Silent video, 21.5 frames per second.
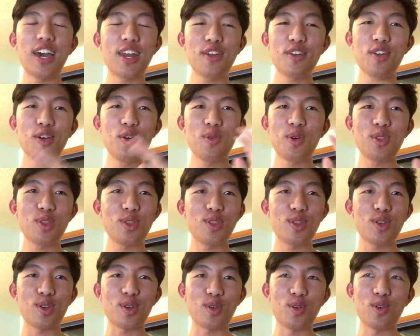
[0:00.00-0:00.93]
I don't know what
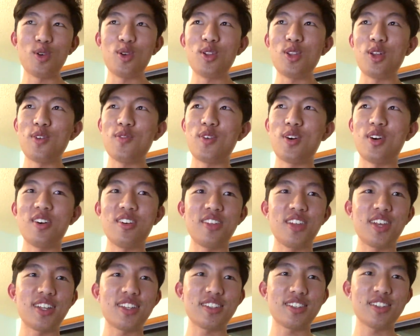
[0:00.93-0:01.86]
the goal of all
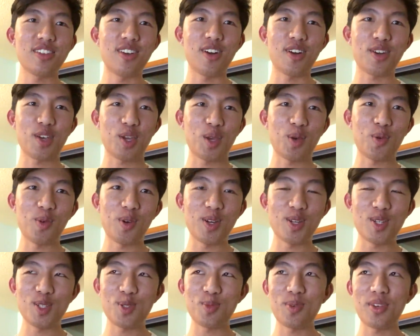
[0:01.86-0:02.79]
that talking
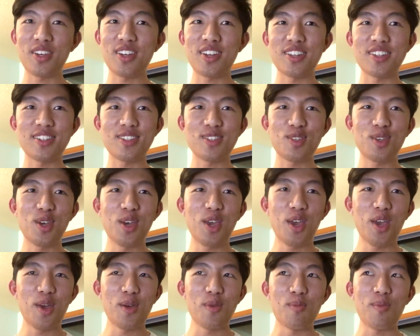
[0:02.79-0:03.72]
was because
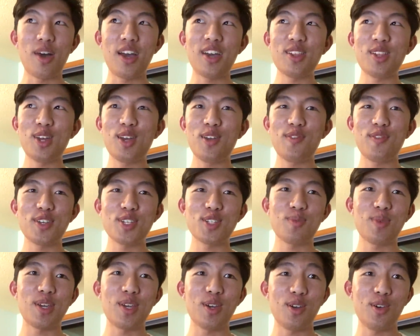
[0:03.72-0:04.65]
my life
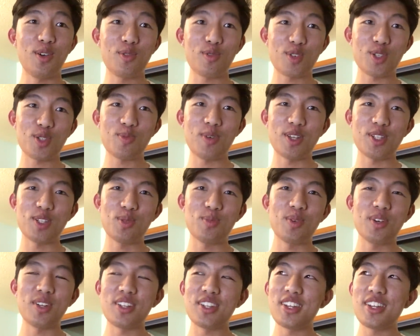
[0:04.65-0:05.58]
is my own
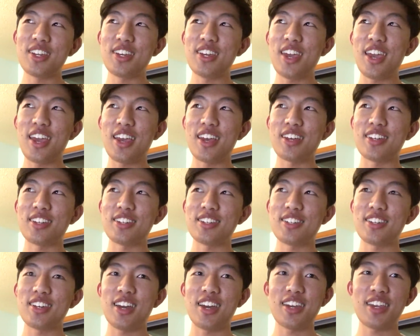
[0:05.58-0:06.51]
responsibility
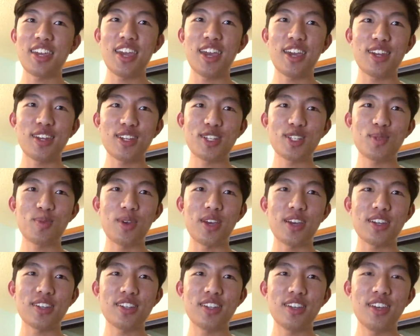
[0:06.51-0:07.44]
and I can't
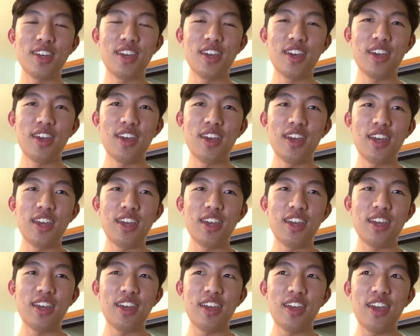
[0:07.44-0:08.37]
expect
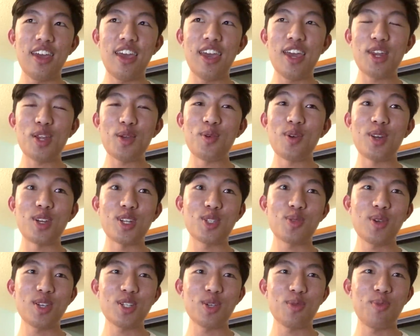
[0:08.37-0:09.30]
anyone,
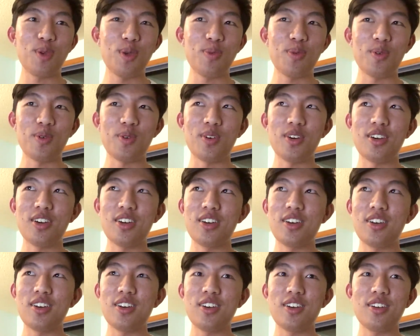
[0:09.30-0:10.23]
especially people
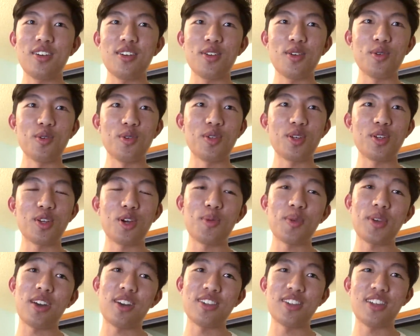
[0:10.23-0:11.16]
who only know
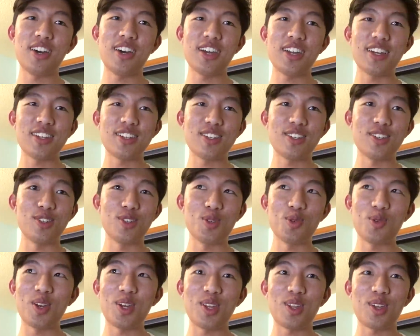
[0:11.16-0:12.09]
me online, to
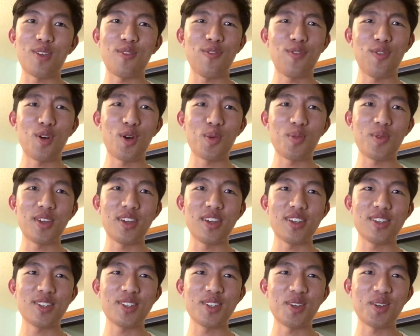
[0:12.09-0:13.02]
do anything for
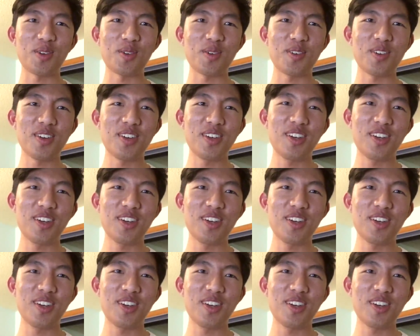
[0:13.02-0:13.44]
me, so